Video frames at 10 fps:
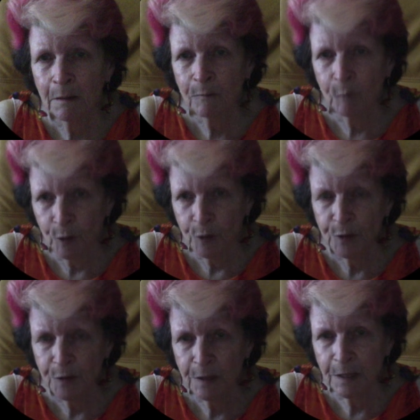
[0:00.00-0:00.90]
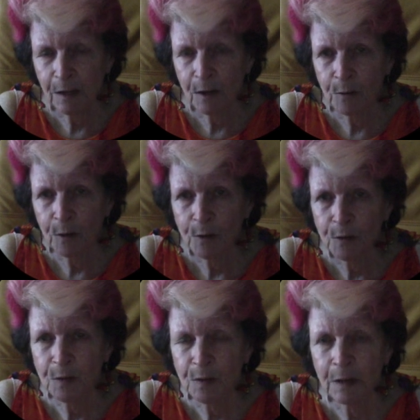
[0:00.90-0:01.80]
roses, the yellow
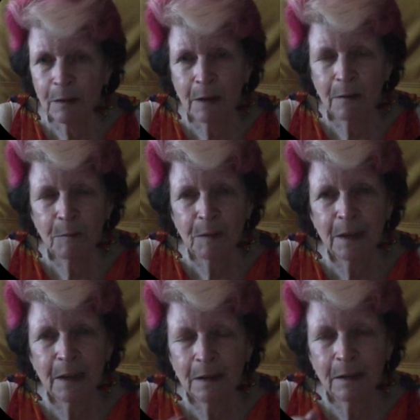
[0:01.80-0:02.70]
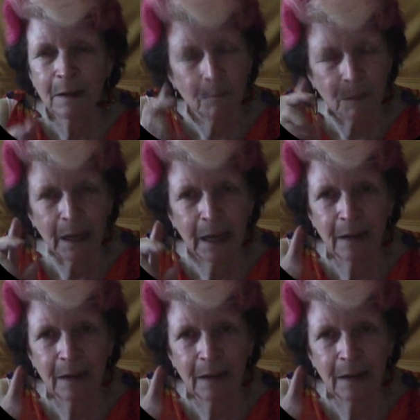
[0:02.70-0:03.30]
roses, and I'm thinking in my head,